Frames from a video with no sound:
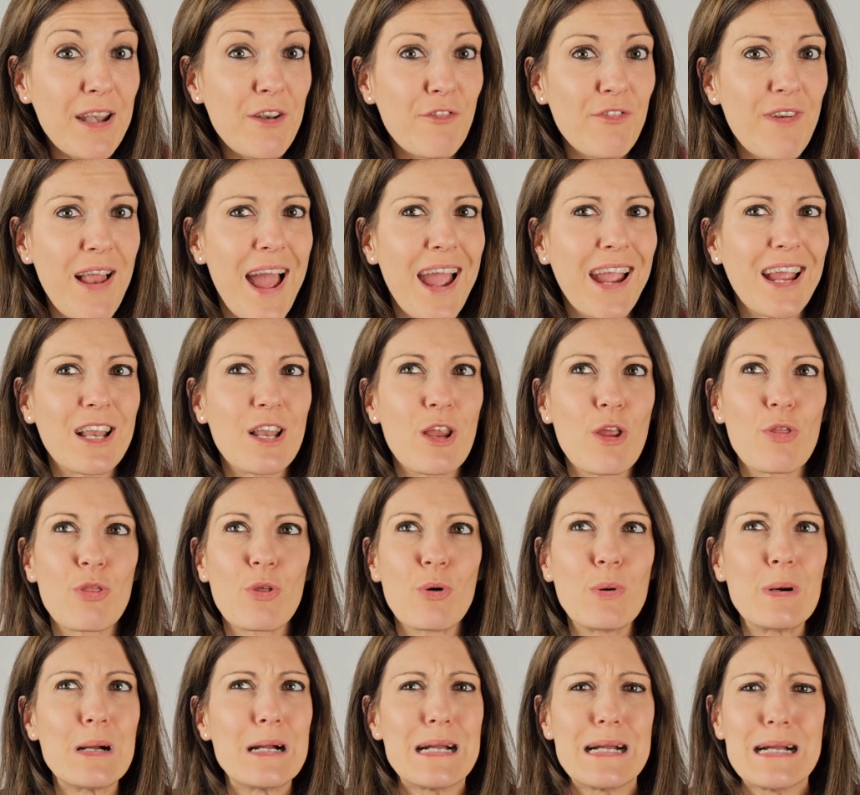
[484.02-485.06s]
flag and you
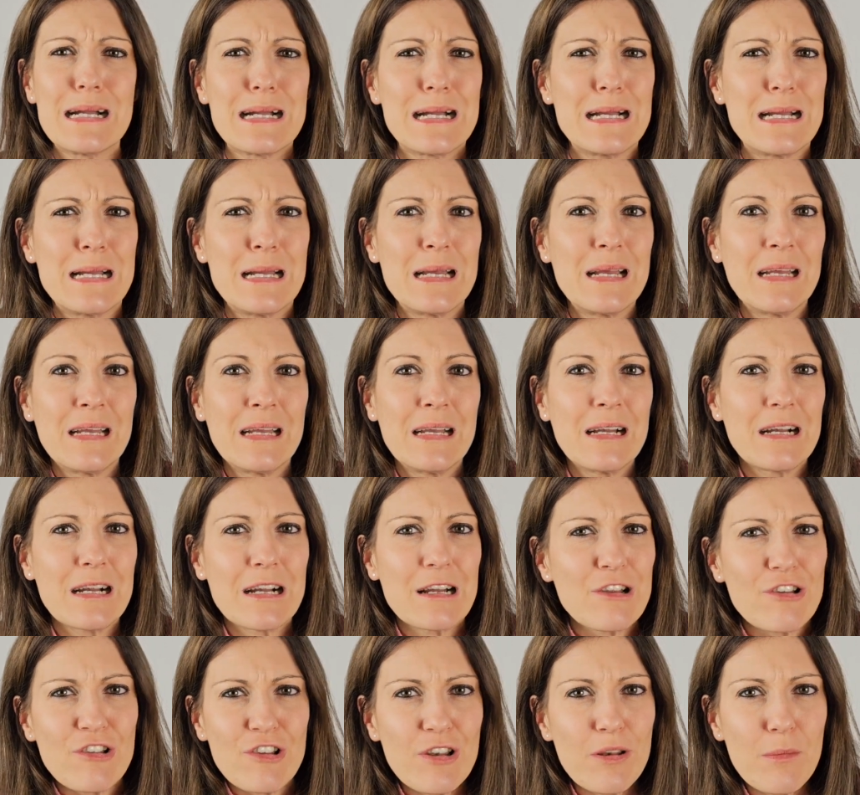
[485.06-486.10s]
thought, I
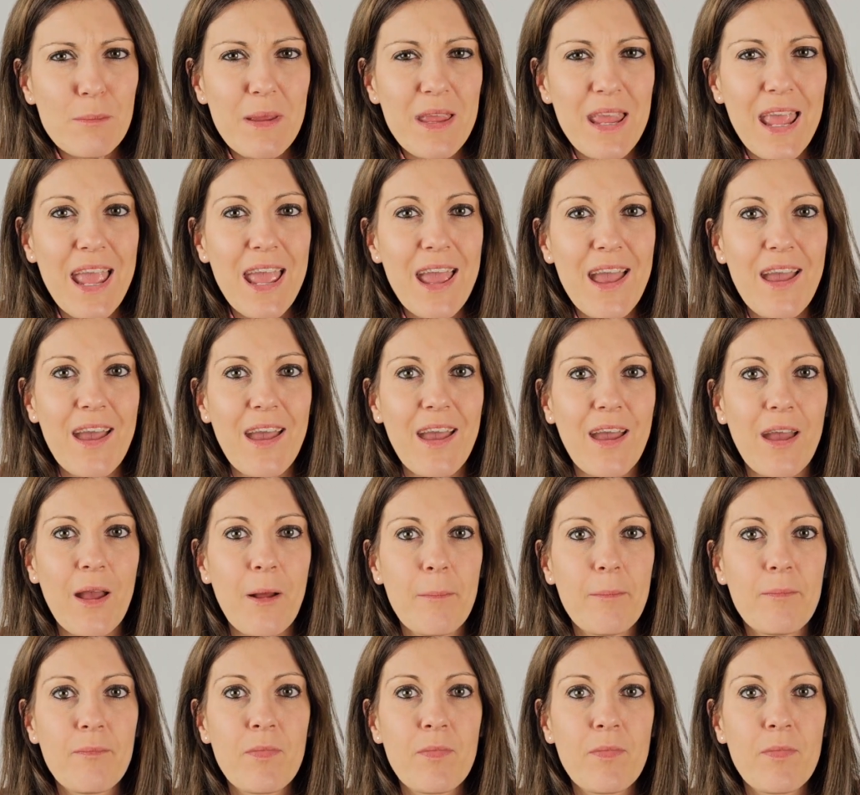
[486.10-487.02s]
shouldn't be here.